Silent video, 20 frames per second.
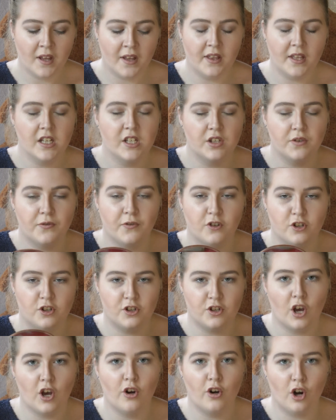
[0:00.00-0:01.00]
this for
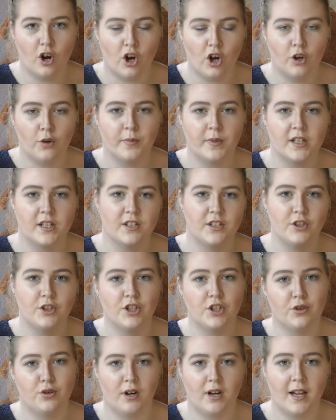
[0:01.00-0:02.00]
so long because it
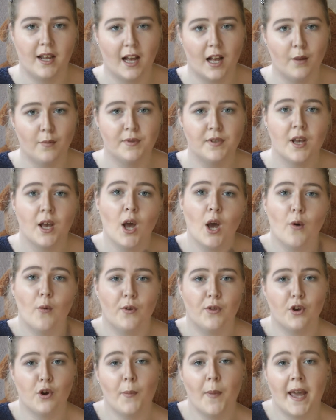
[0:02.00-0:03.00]
just really helps
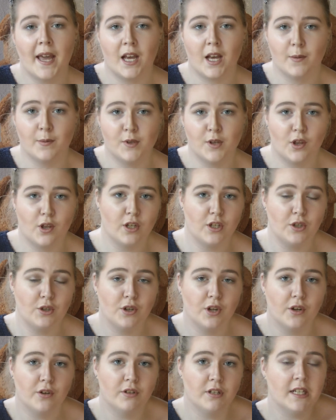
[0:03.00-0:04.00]
with your makeup, so that you
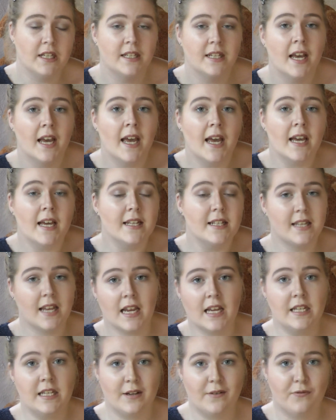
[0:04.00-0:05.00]
don't need
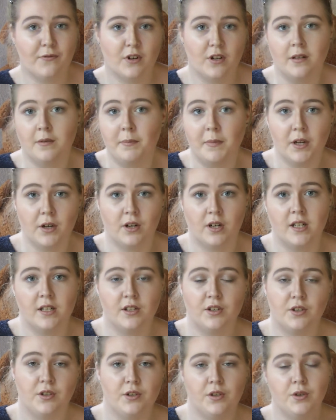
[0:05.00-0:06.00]
10 different
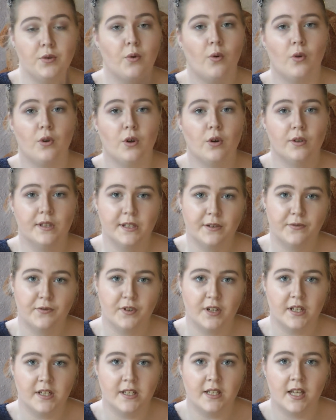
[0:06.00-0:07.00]
mirrors to do all your
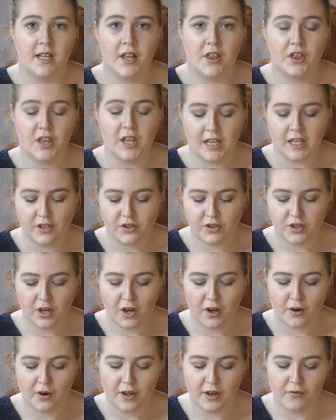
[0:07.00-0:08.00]
different things.
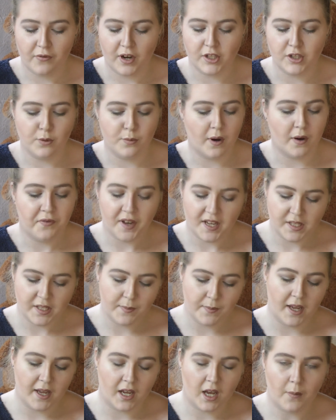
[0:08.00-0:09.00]
So if I do my face
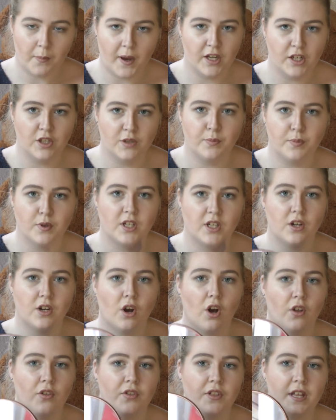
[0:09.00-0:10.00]
makeup, I just put it
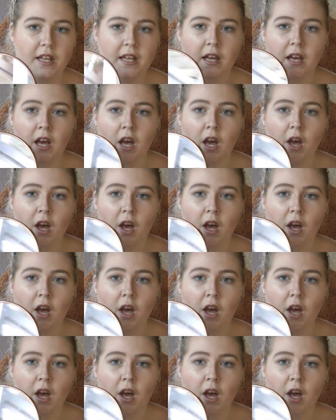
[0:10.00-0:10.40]
on the